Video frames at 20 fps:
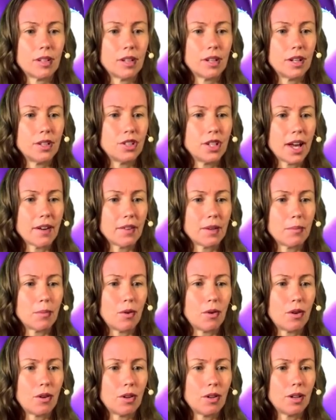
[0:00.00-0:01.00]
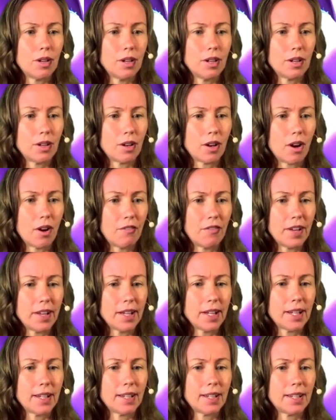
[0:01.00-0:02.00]
Is she having more coffee?
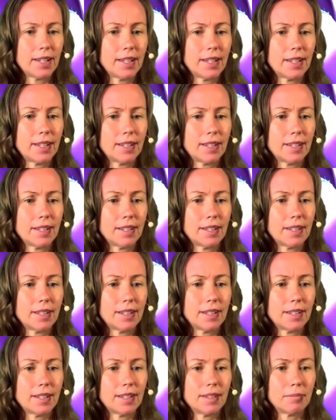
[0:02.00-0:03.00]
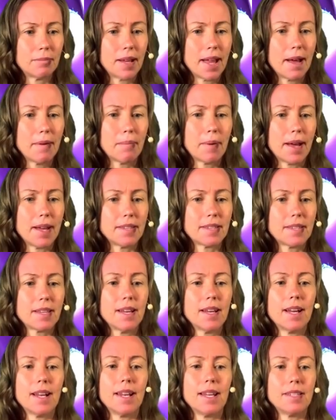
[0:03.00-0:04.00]
Plant-based.
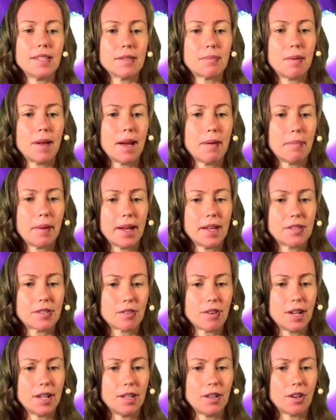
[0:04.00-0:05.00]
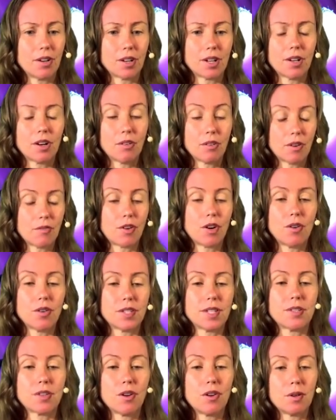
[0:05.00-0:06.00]
At least it's plant-based Greek yogurt. Oh, of course,
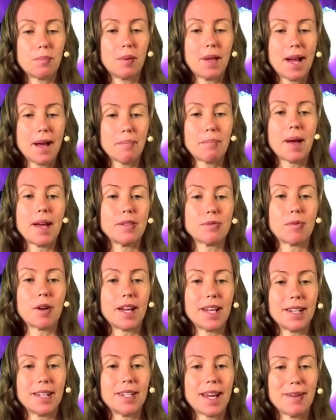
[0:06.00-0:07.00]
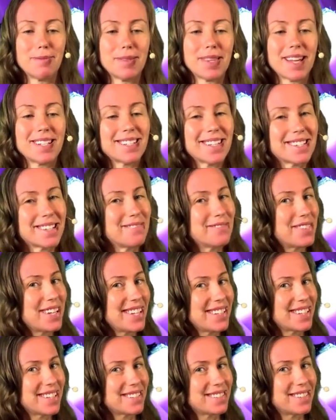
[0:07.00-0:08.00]
it's called a plant-based what I eat in a day, but that doesn't
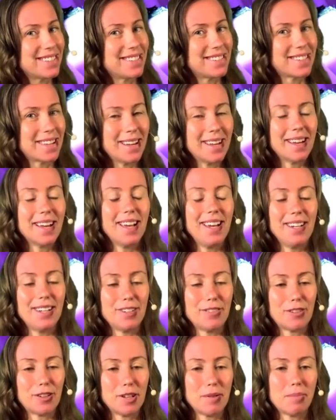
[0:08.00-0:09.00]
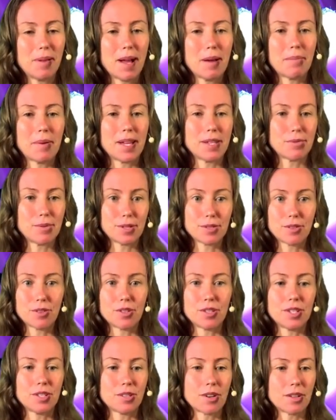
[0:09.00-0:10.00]
mean that she's eating fully plant-based. We saw
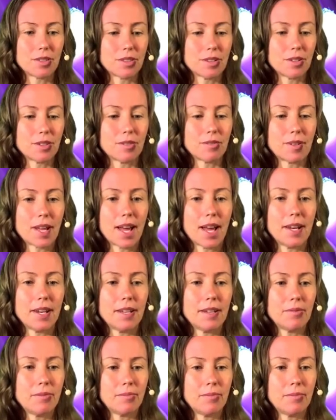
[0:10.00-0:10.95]
she's got the candy.